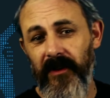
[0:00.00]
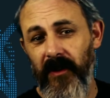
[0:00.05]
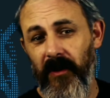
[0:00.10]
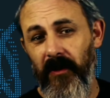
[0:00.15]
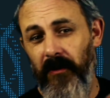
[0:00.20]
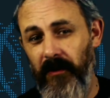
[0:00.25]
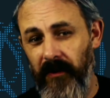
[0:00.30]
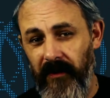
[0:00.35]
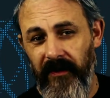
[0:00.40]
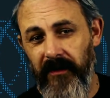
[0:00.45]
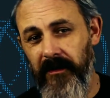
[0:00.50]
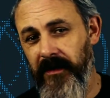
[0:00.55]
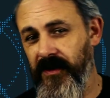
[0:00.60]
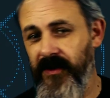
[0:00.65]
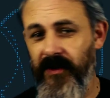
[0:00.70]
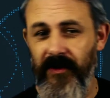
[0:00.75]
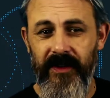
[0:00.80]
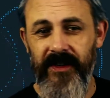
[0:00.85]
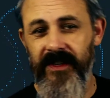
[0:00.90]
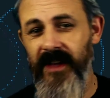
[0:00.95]
Not all of them as
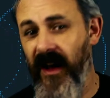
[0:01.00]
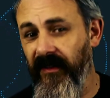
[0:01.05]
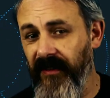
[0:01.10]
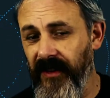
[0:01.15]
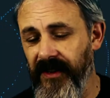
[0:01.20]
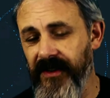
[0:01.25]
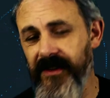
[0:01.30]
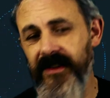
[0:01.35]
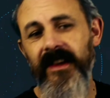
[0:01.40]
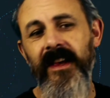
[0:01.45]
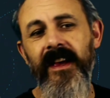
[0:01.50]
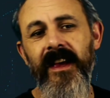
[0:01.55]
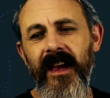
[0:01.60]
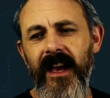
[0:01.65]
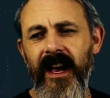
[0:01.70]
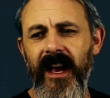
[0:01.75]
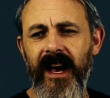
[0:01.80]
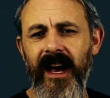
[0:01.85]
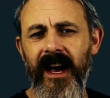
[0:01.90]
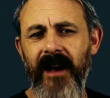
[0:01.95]
good as others,
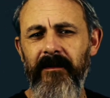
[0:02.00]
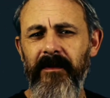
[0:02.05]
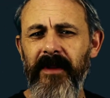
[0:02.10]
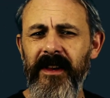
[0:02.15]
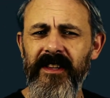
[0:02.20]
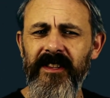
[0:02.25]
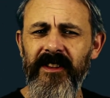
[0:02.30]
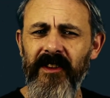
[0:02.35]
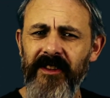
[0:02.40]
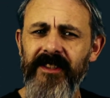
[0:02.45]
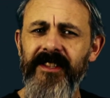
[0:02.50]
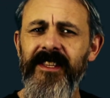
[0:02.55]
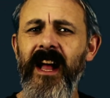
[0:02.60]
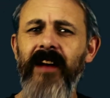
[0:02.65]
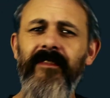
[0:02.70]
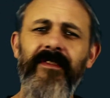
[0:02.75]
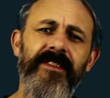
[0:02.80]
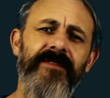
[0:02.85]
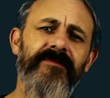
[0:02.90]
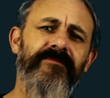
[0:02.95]
but it's good
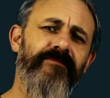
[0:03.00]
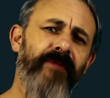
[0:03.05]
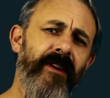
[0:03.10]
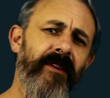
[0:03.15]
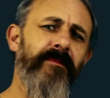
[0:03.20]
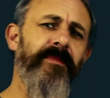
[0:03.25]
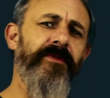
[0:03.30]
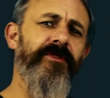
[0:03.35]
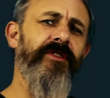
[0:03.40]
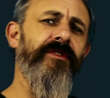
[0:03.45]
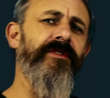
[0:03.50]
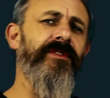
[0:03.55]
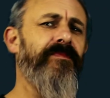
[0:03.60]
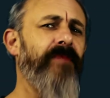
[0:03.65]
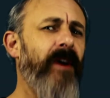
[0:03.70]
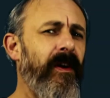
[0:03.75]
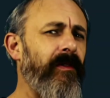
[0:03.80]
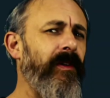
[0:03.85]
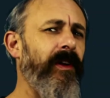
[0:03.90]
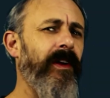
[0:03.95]
stuff. It's well produced,
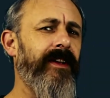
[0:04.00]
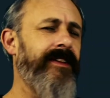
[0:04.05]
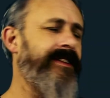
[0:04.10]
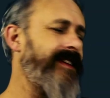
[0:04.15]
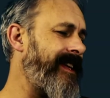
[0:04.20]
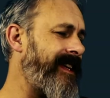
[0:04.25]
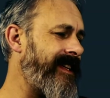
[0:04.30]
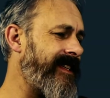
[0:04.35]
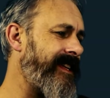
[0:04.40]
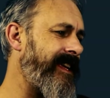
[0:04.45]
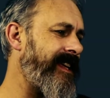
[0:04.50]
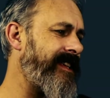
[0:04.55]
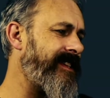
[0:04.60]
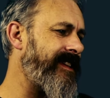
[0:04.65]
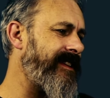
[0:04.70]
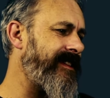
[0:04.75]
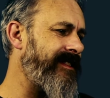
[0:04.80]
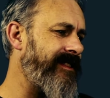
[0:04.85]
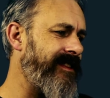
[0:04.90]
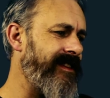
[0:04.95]
well looks, and it's
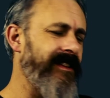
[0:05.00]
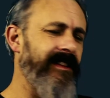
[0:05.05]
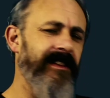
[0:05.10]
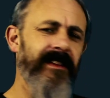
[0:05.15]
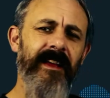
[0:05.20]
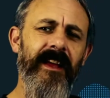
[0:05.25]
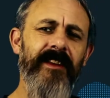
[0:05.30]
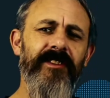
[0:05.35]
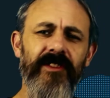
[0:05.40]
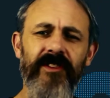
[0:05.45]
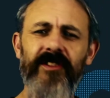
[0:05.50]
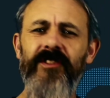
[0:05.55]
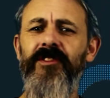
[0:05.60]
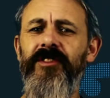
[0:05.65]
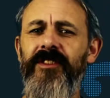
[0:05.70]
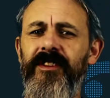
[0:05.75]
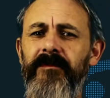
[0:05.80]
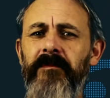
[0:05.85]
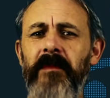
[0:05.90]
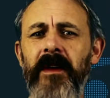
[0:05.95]
a
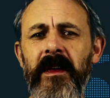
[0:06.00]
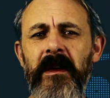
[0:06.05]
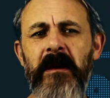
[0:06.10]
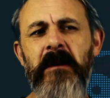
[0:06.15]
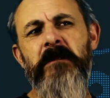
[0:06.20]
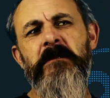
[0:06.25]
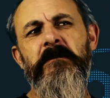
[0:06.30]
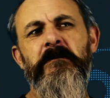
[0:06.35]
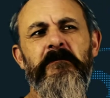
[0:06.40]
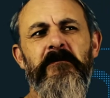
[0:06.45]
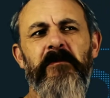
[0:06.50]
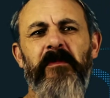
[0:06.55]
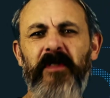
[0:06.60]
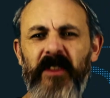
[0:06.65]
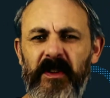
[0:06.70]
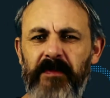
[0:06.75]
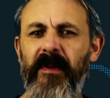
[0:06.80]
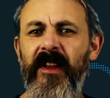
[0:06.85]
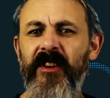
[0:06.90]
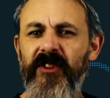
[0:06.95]
good
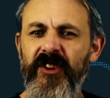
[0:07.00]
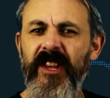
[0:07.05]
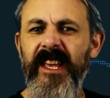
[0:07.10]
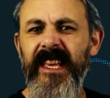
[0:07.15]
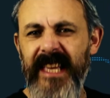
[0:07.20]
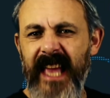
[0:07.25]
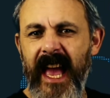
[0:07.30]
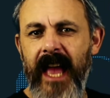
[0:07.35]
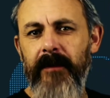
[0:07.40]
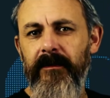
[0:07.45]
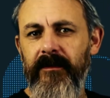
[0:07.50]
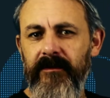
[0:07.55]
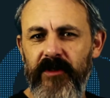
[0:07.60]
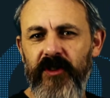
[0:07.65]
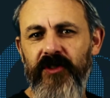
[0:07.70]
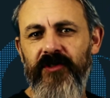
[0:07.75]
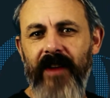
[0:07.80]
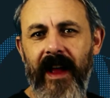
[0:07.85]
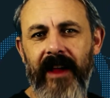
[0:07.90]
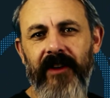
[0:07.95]
spreadsheet game
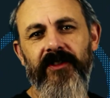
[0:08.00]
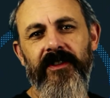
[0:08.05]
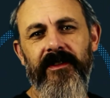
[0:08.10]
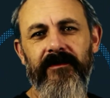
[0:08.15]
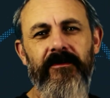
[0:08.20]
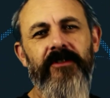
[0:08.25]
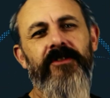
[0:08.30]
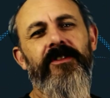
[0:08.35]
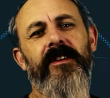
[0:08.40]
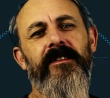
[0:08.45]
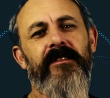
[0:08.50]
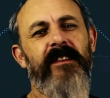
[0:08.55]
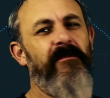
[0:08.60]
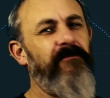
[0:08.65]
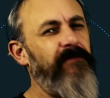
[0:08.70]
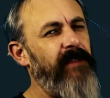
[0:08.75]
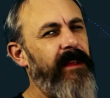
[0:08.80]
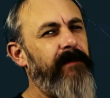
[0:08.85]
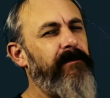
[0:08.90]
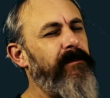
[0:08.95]
distraction, which I
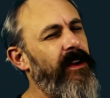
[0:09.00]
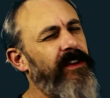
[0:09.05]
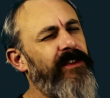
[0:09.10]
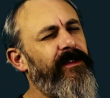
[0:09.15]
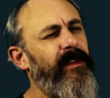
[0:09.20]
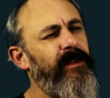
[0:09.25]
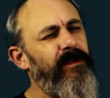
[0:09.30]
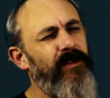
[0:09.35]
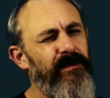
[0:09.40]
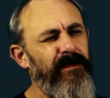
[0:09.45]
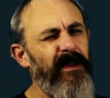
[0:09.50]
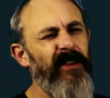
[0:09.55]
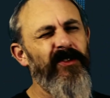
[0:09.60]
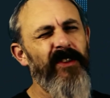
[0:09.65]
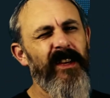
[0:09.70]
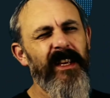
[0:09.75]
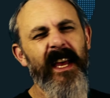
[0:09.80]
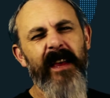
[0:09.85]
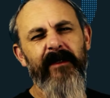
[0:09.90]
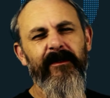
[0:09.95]
don't really much of a
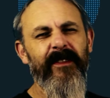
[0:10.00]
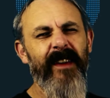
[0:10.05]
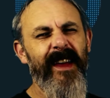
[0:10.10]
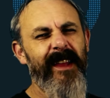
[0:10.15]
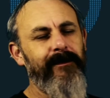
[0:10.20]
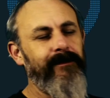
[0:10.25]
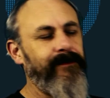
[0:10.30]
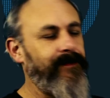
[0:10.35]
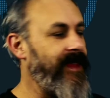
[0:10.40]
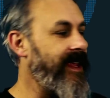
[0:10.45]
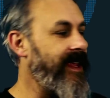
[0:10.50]
spreadsheet game fan.